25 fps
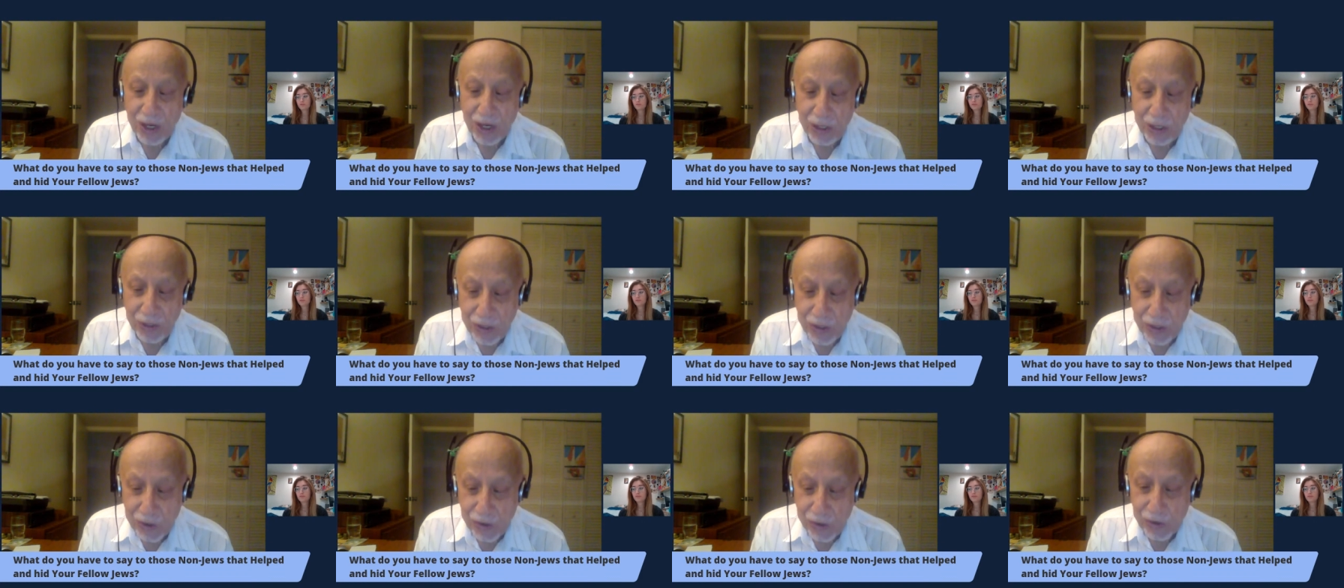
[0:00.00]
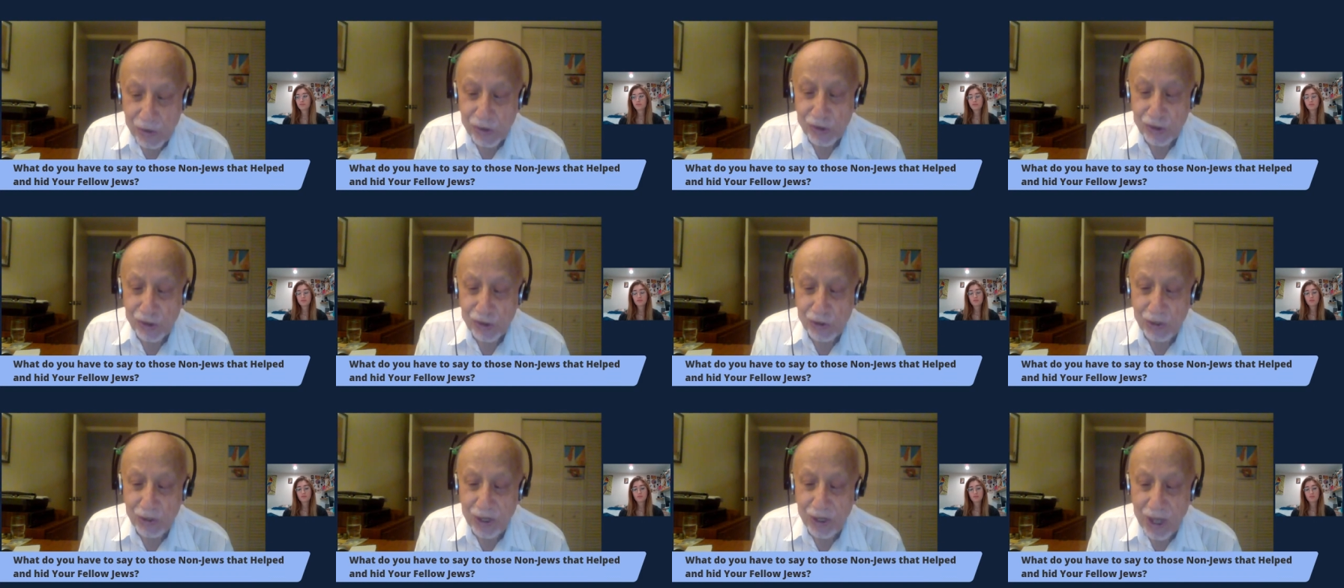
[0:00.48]

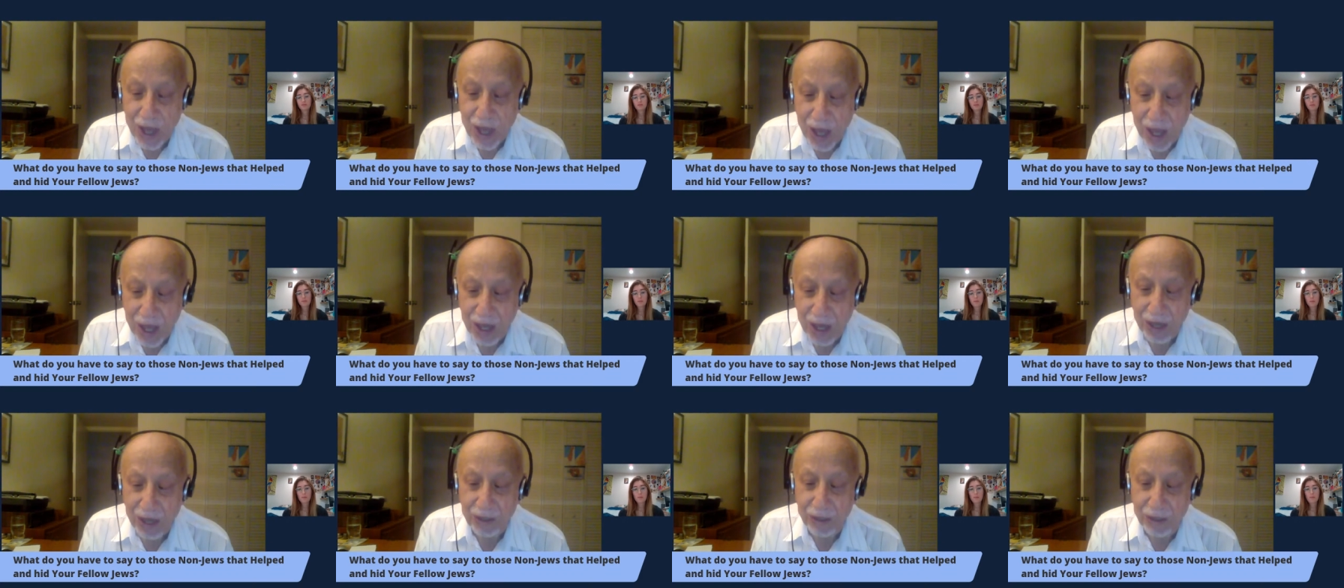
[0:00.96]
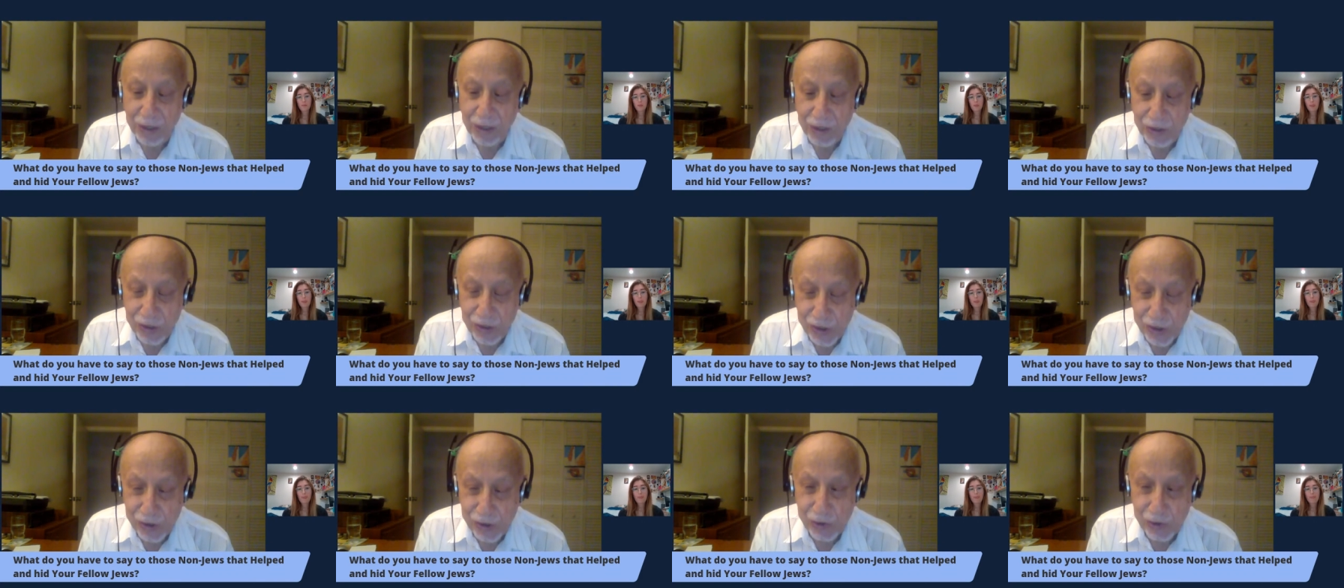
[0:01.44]
usually had
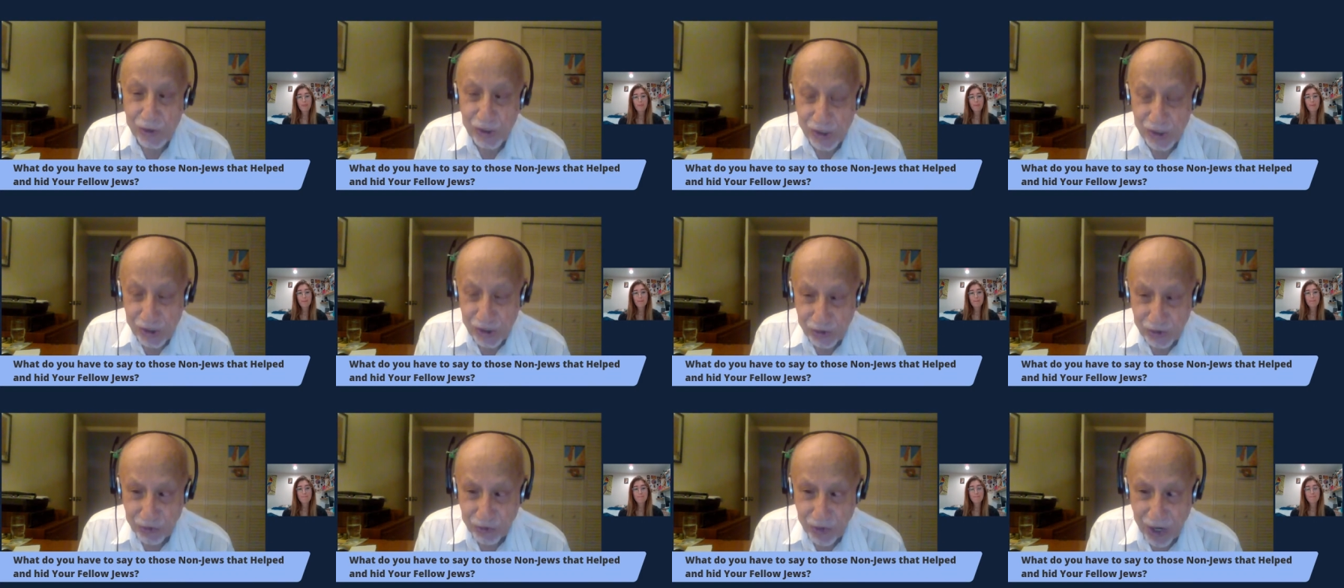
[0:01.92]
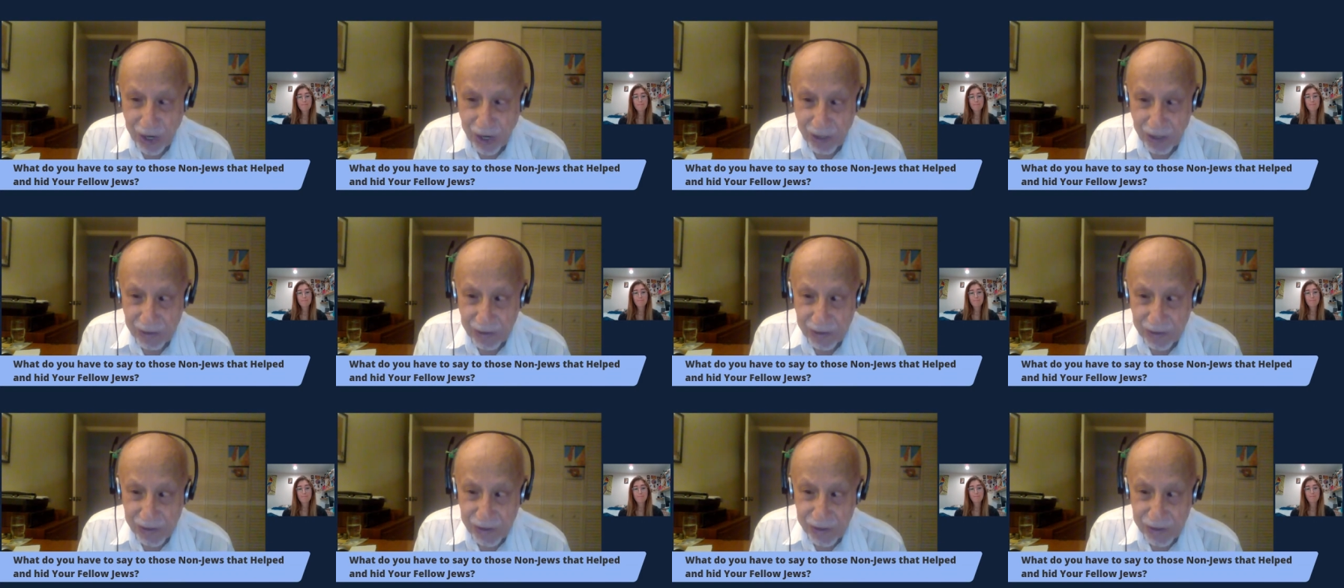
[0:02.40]
Jewish
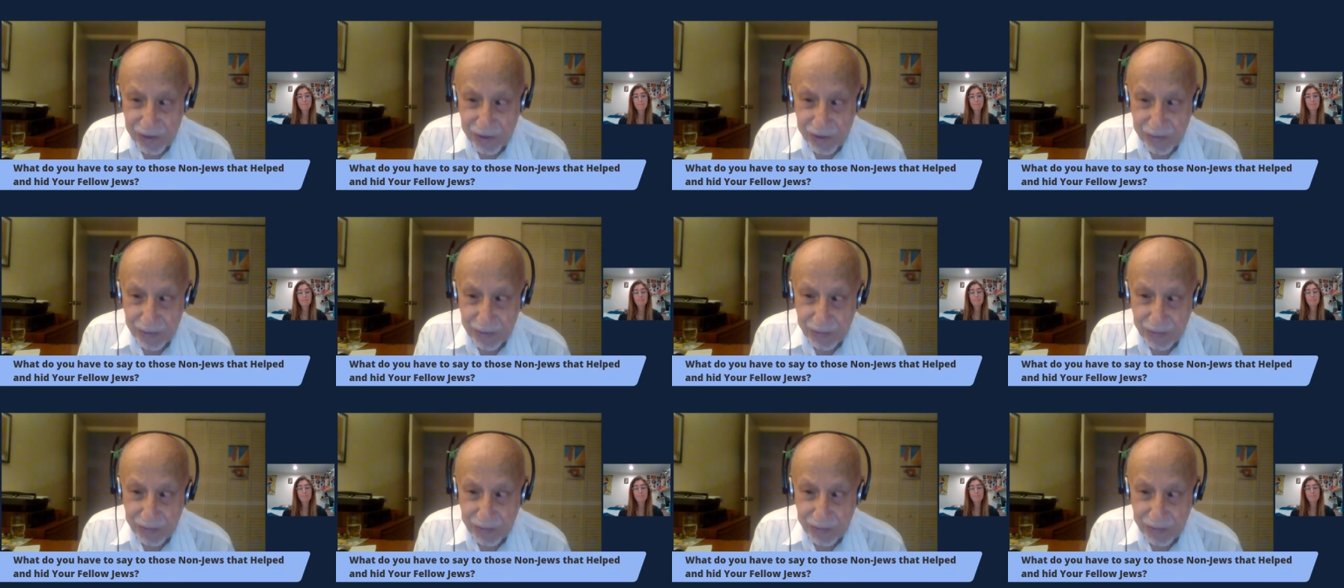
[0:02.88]
friends.